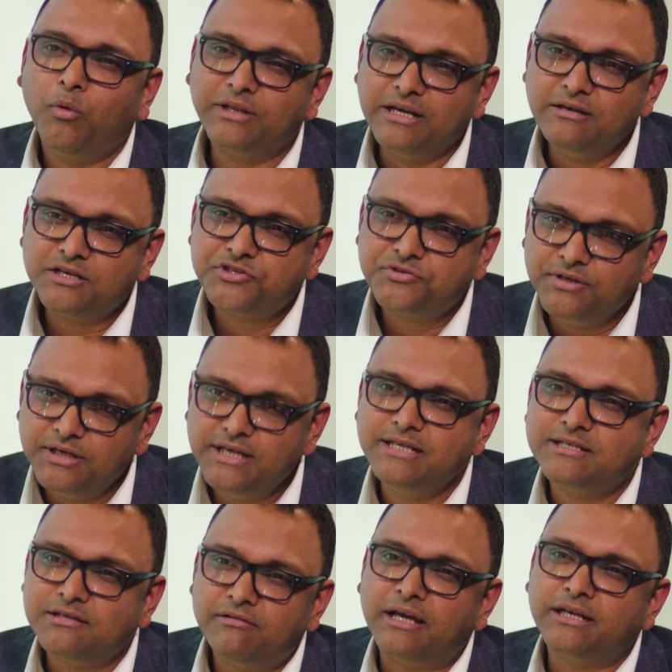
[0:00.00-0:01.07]
What the industry
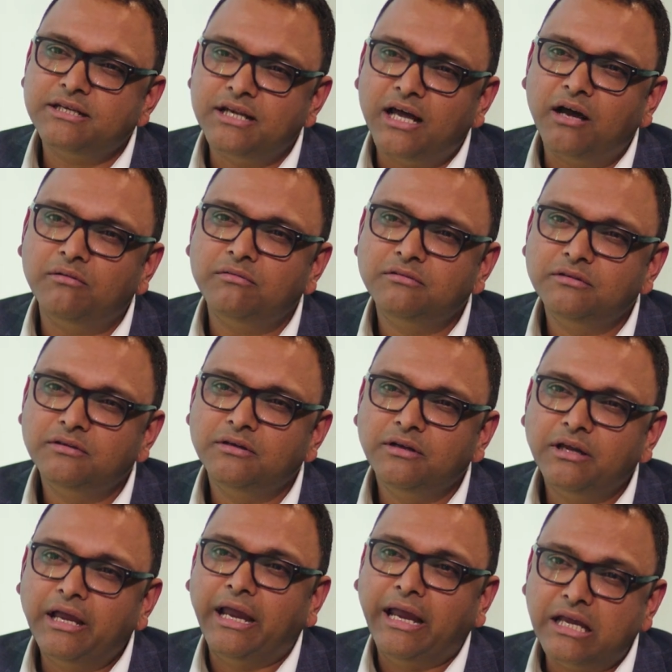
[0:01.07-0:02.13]
needs right now
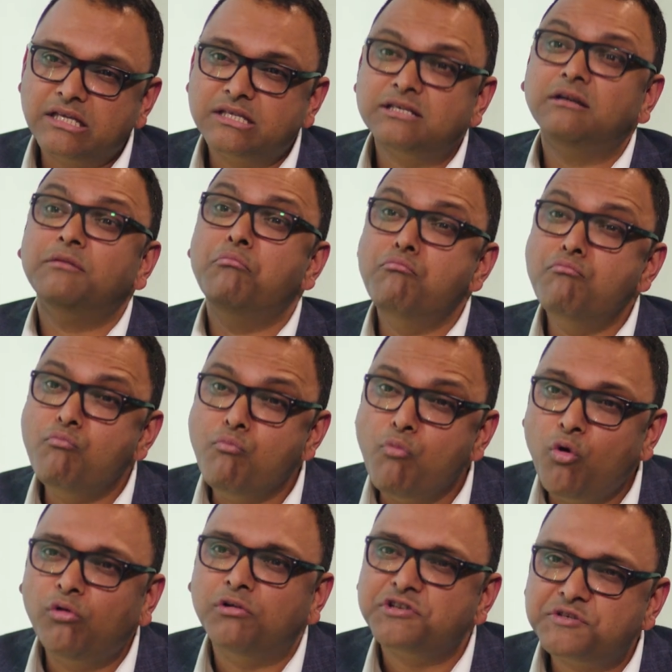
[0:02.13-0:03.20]
is
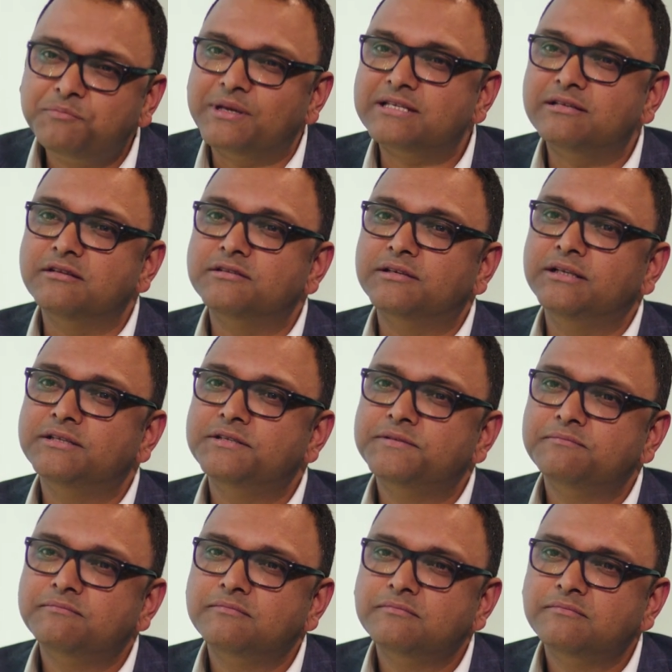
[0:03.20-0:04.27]
more specialist skills.
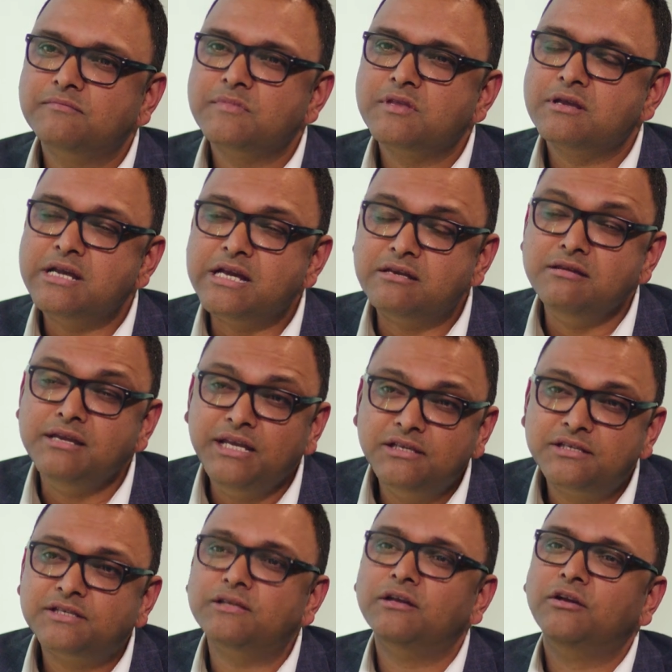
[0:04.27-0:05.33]
It
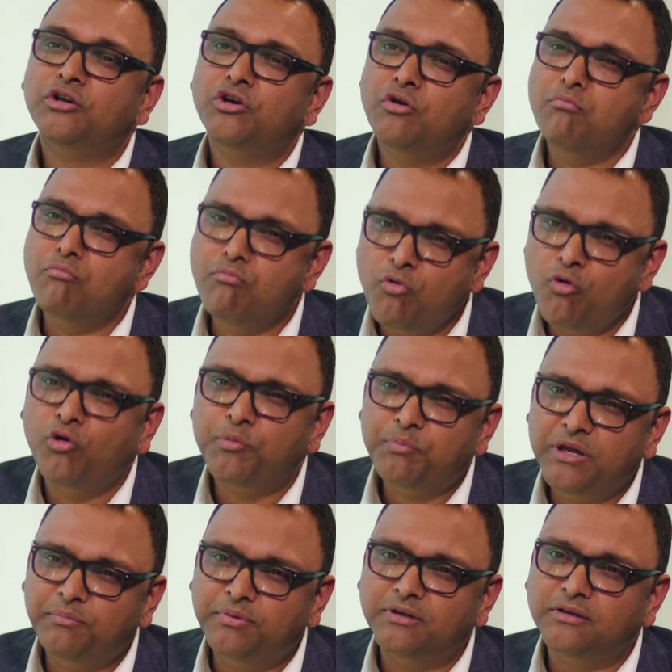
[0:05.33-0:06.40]
needs more
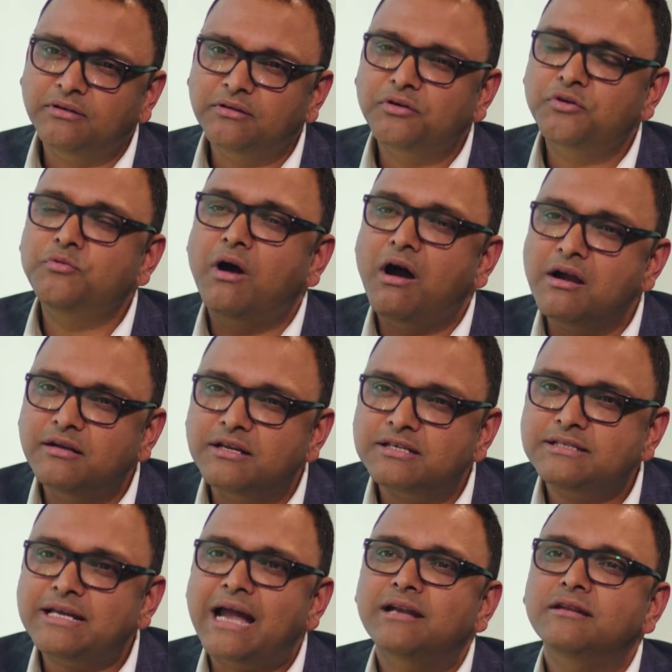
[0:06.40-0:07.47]
people who
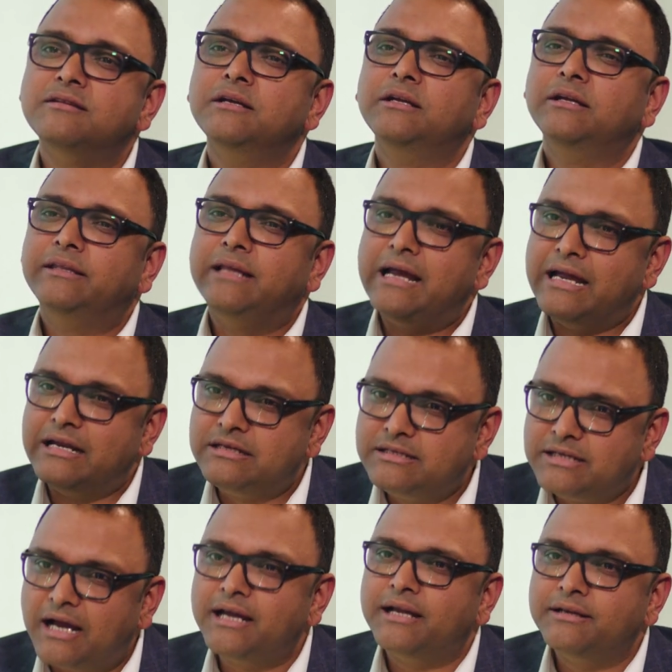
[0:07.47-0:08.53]
understand the
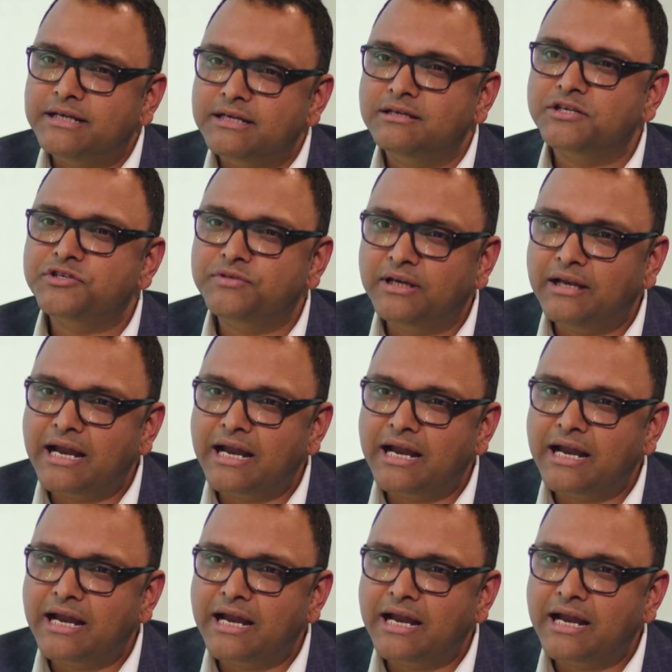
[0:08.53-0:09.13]
entire industry